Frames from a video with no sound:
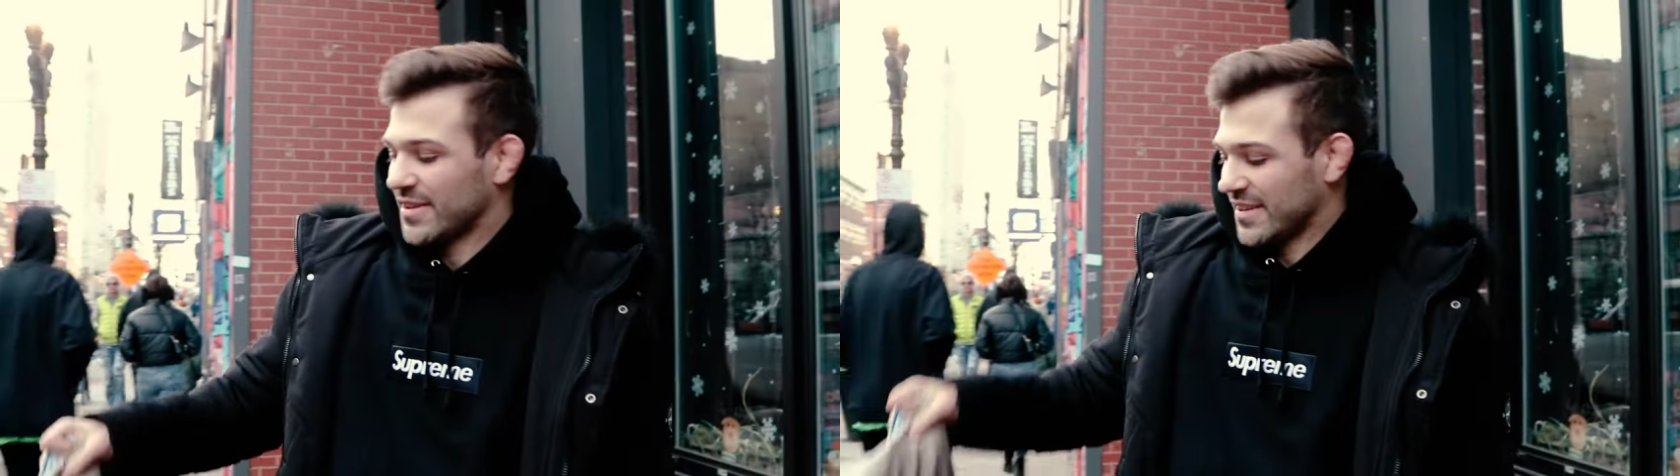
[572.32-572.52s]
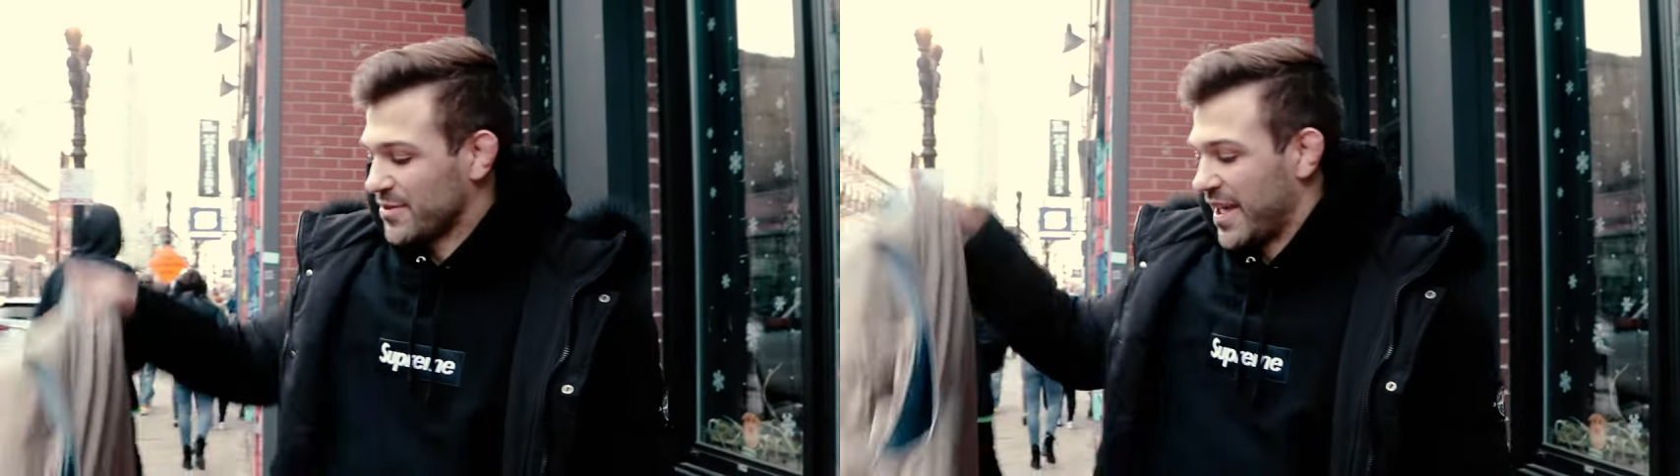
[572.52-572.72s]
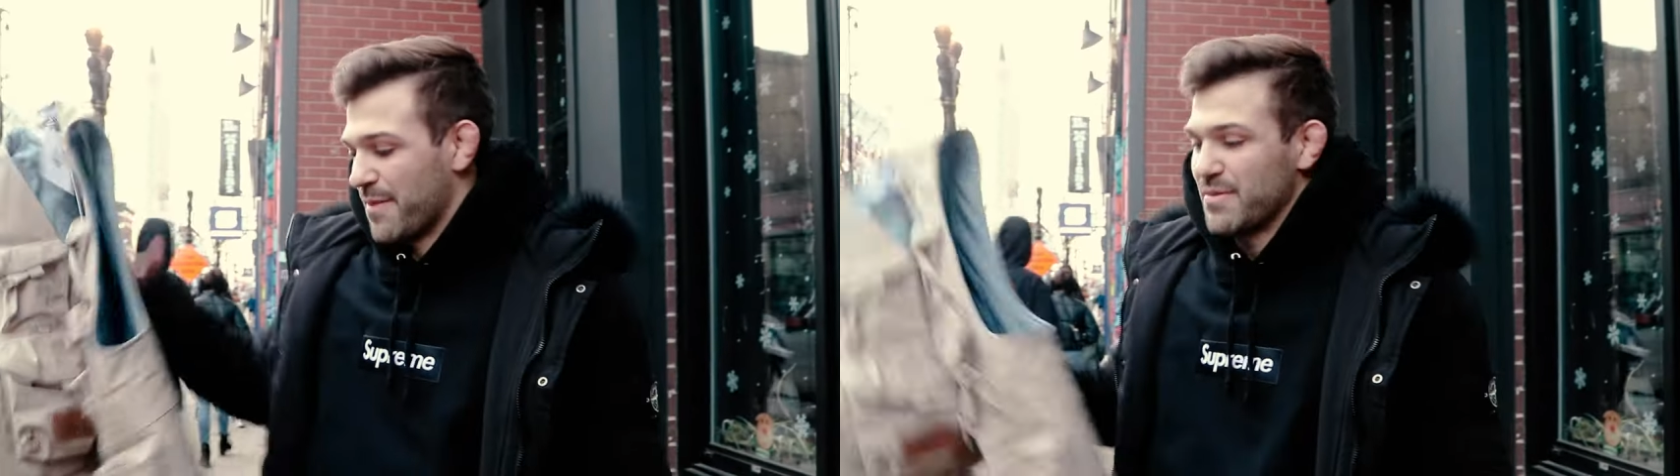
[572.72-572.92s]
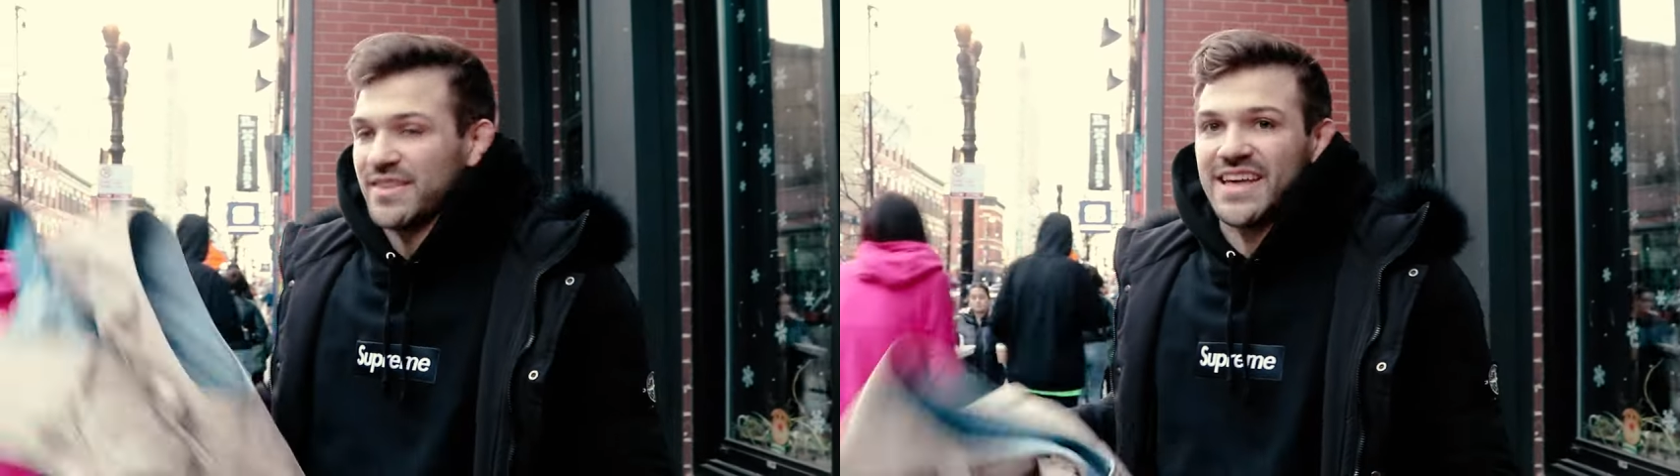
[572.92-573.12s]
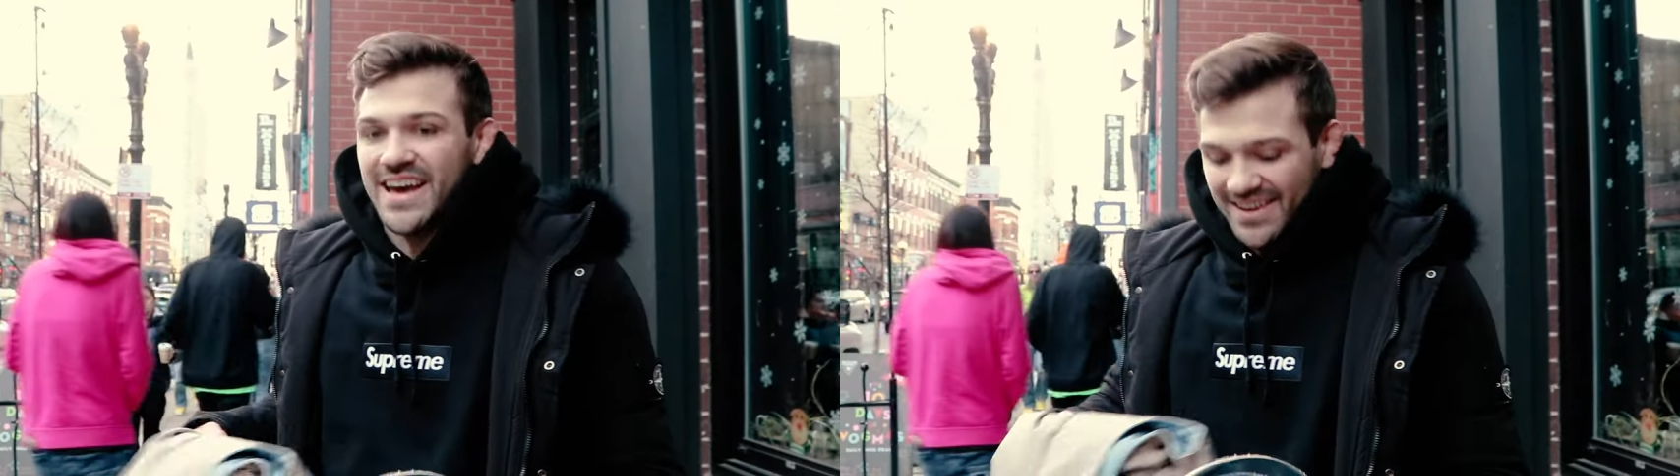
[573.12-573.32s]
You can't
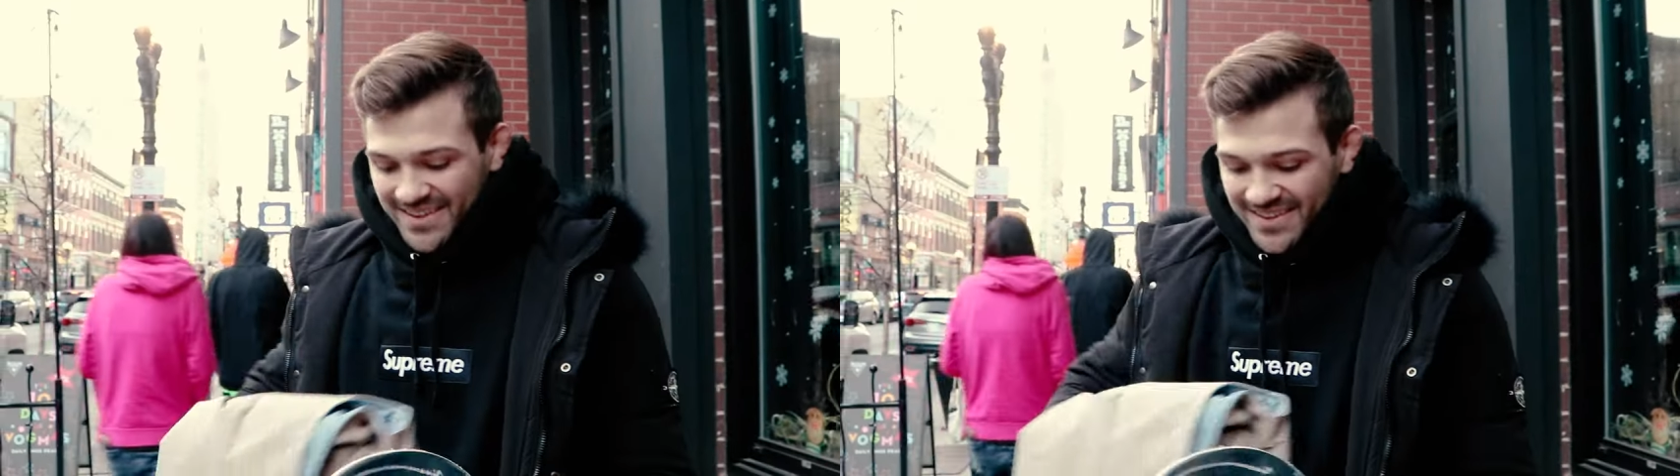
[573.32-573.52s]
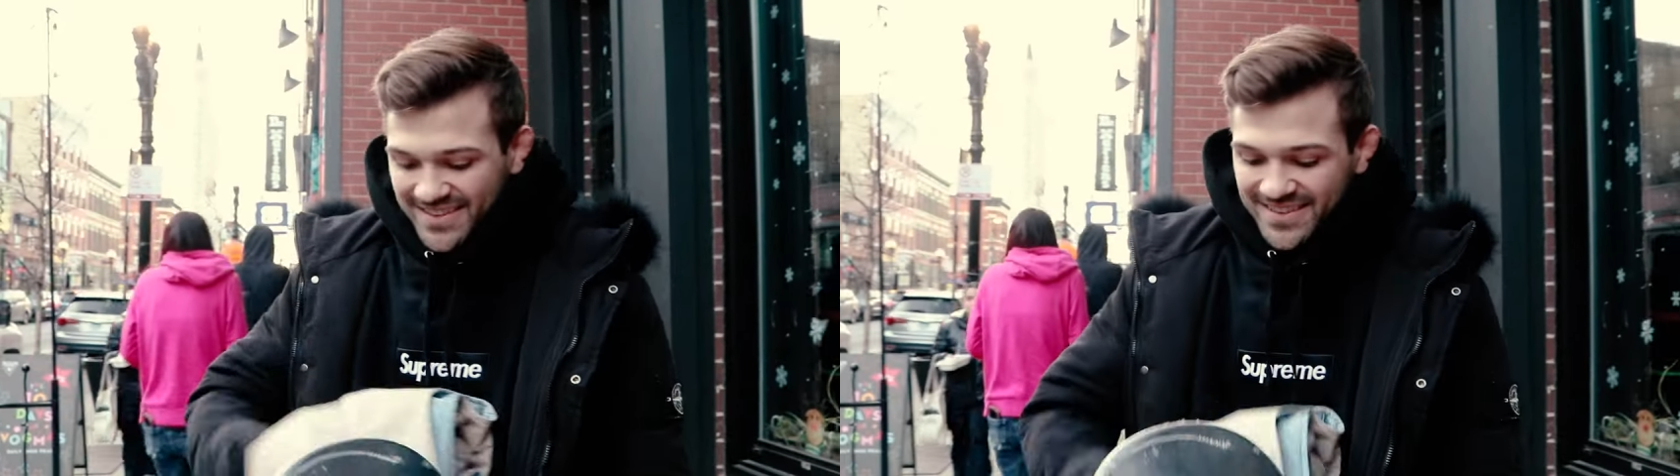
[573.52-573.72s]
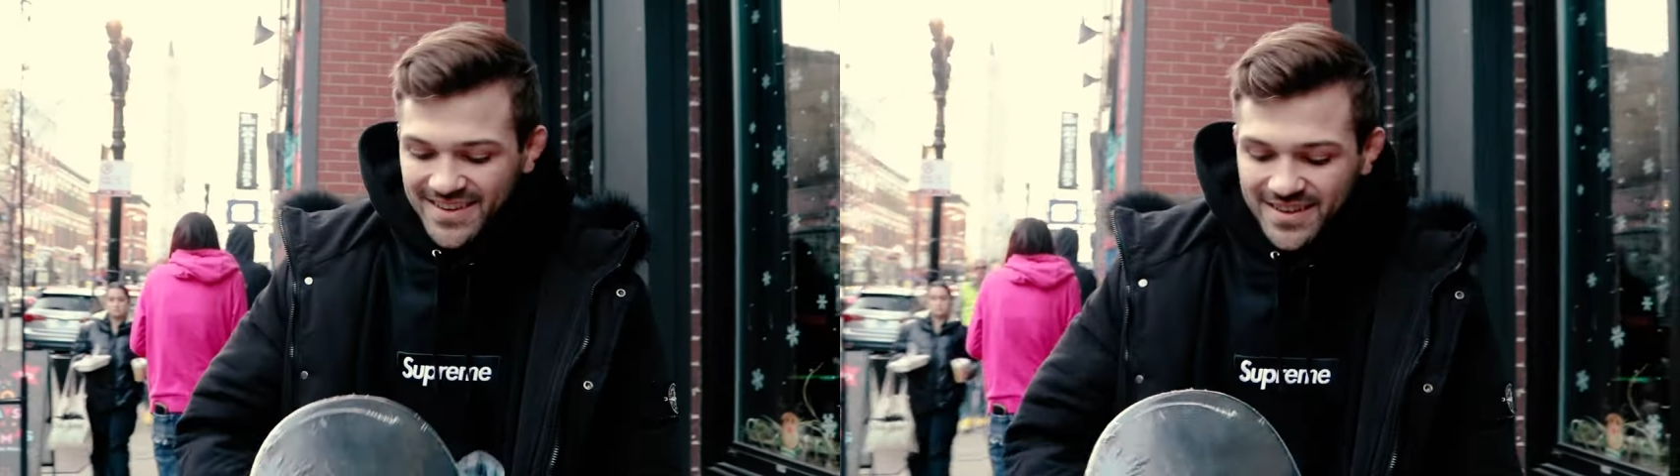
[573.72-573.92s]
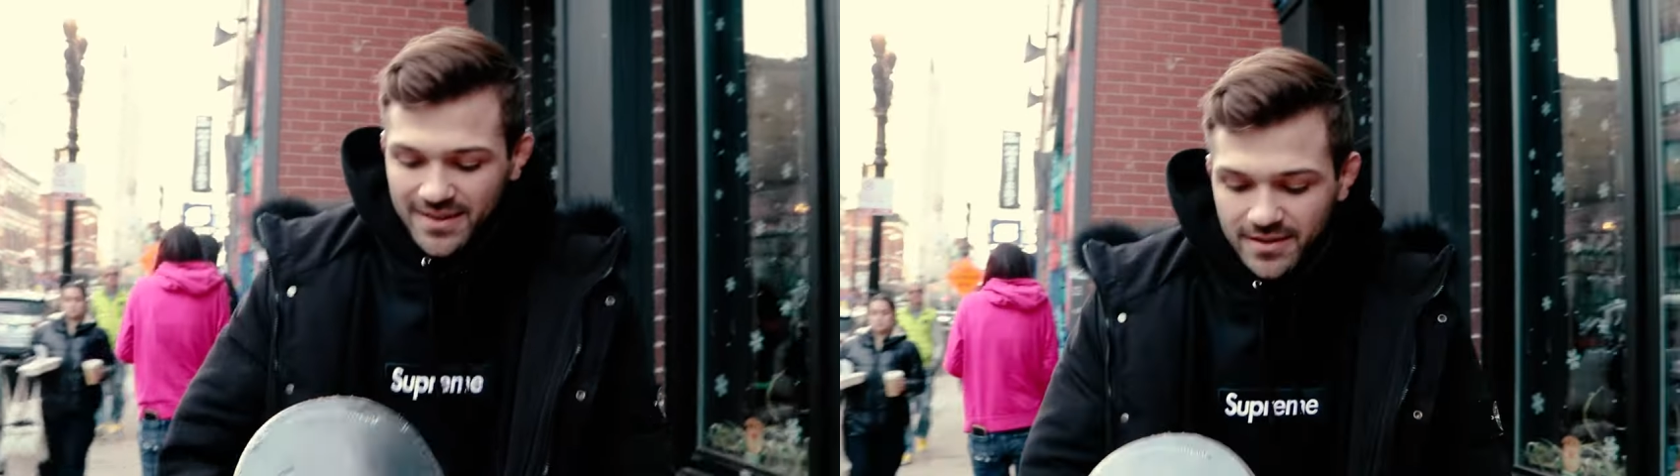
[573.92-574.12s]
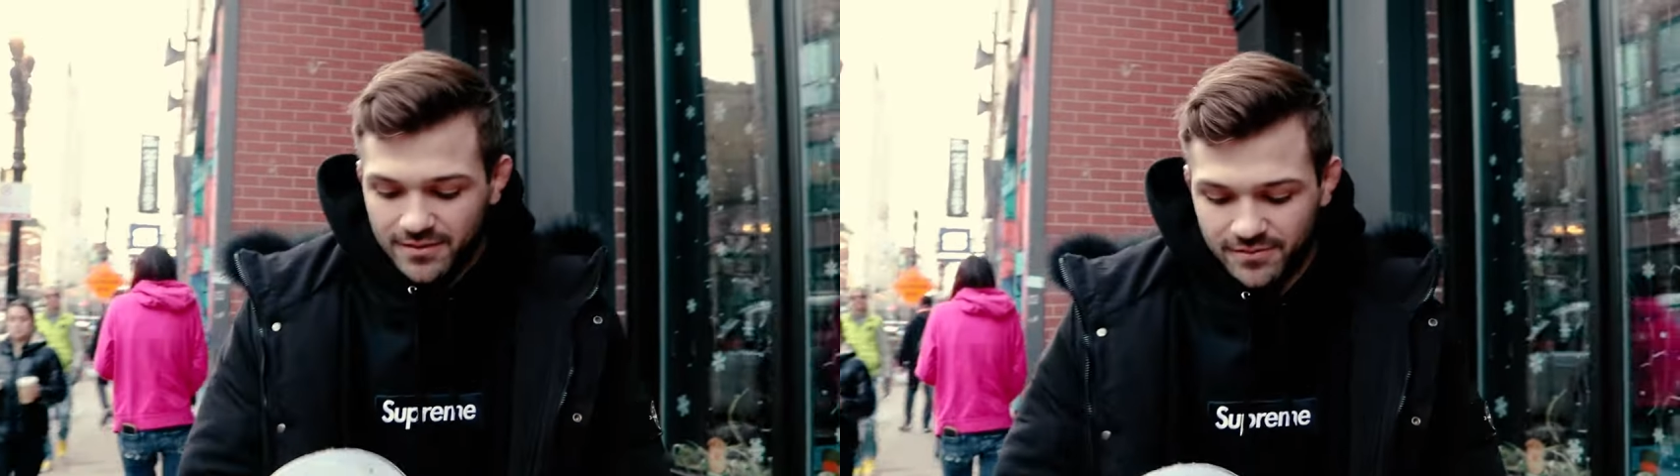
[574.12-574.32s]
beat that.
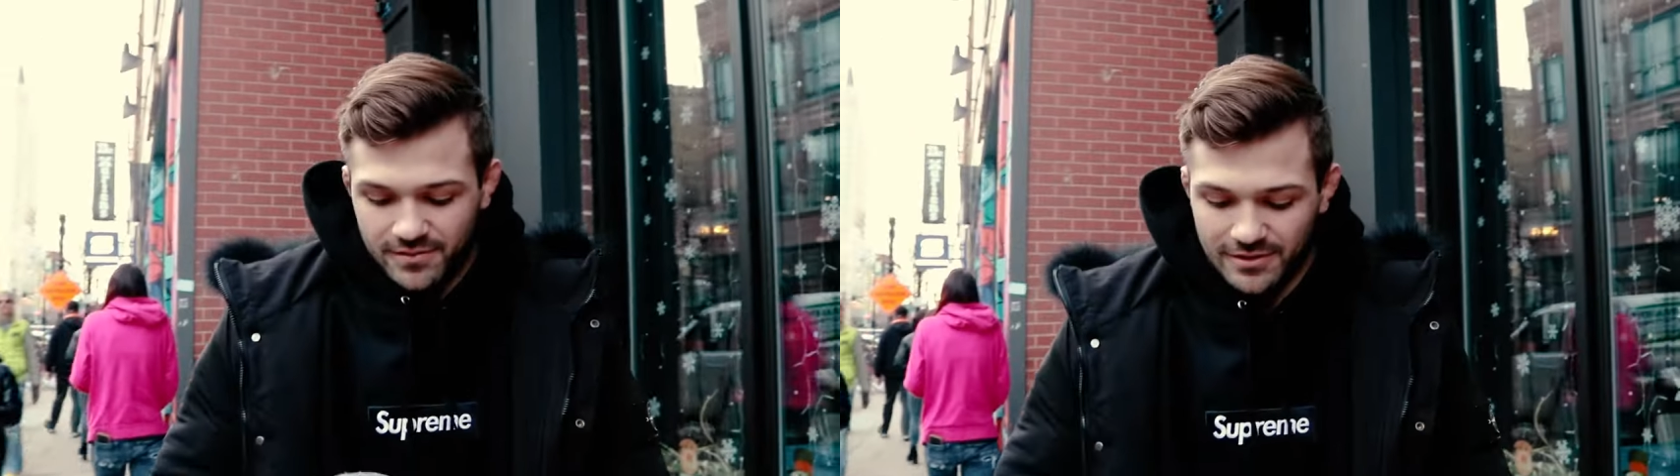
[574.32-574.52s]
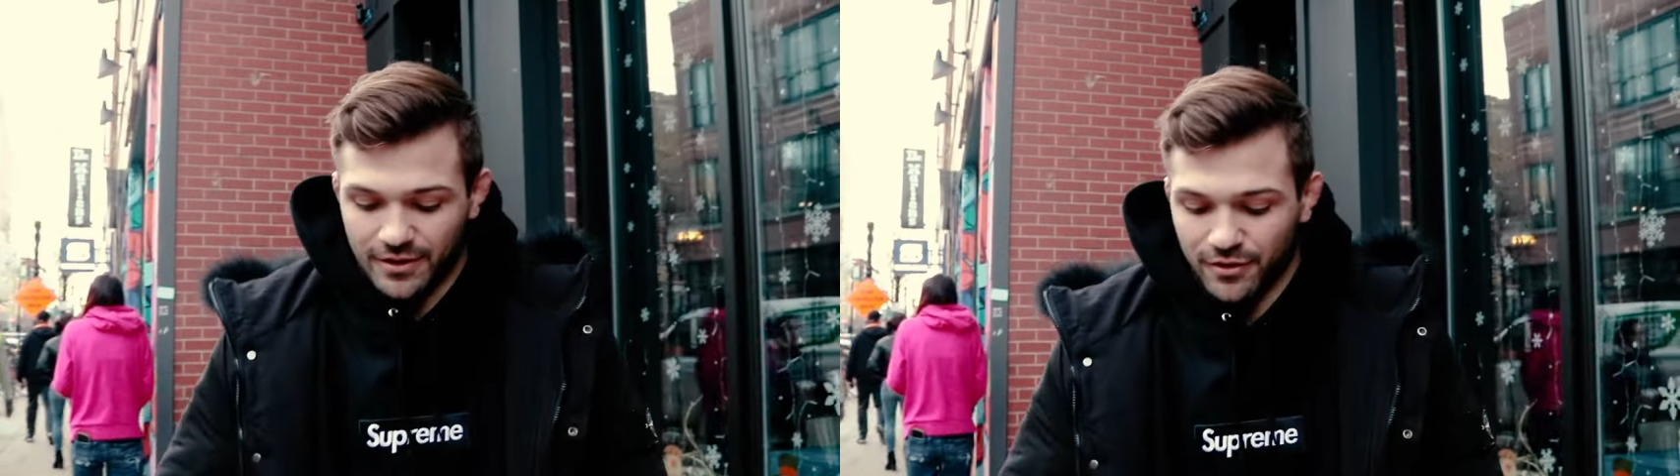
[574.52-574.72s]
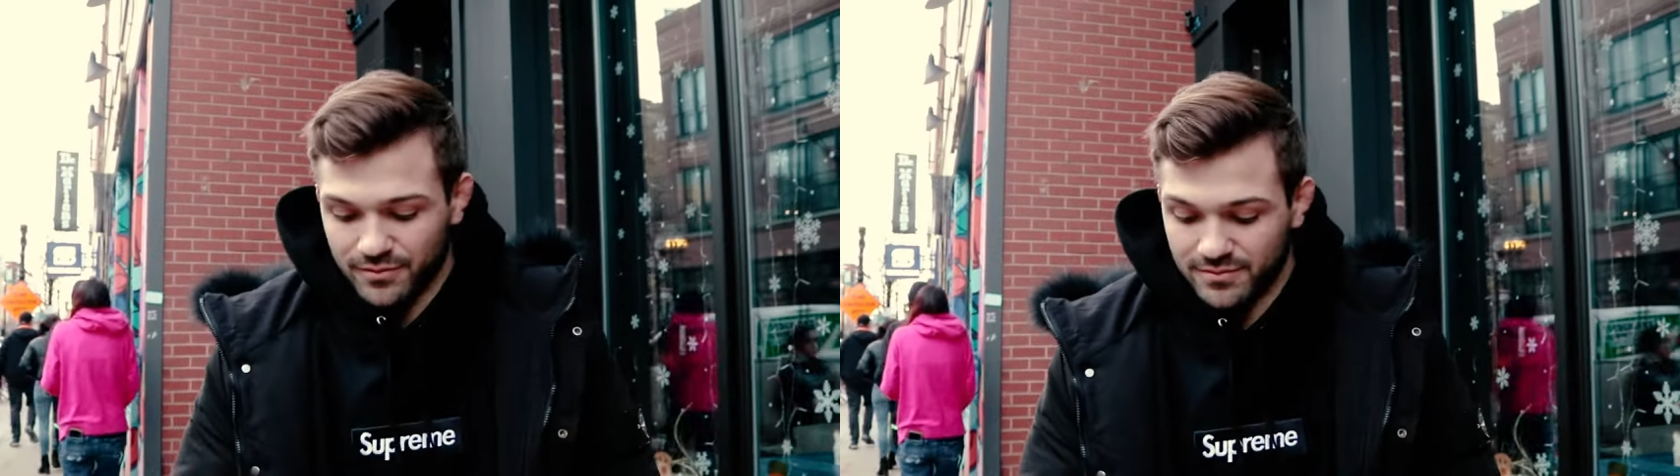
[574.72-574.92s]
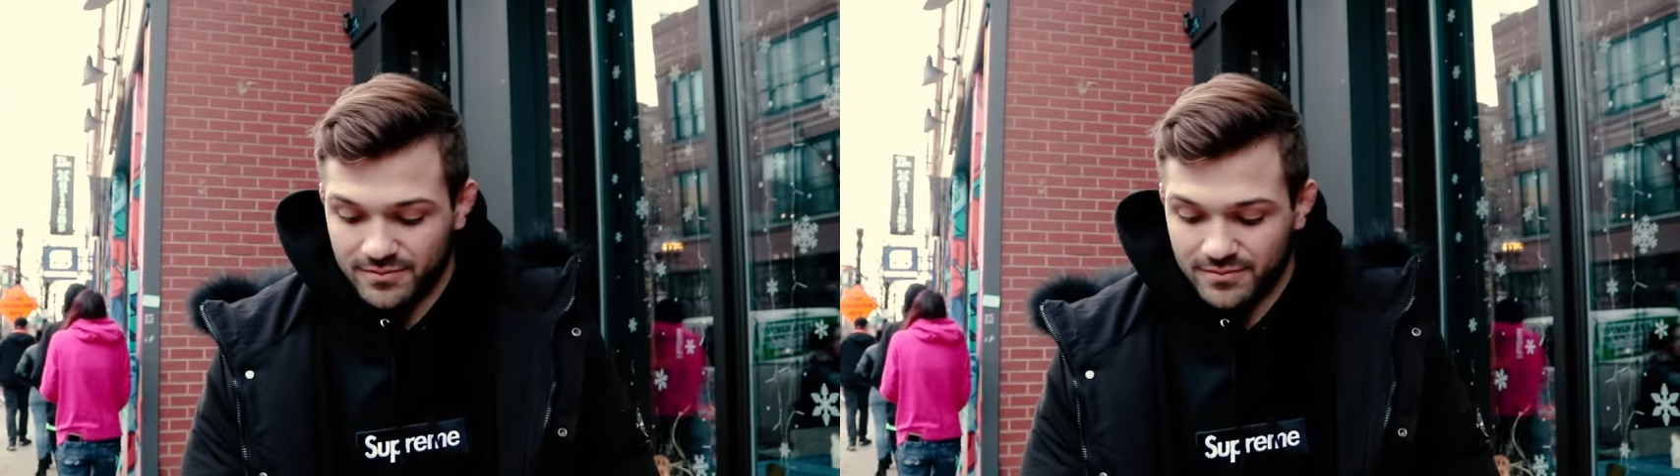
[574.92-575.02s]
So,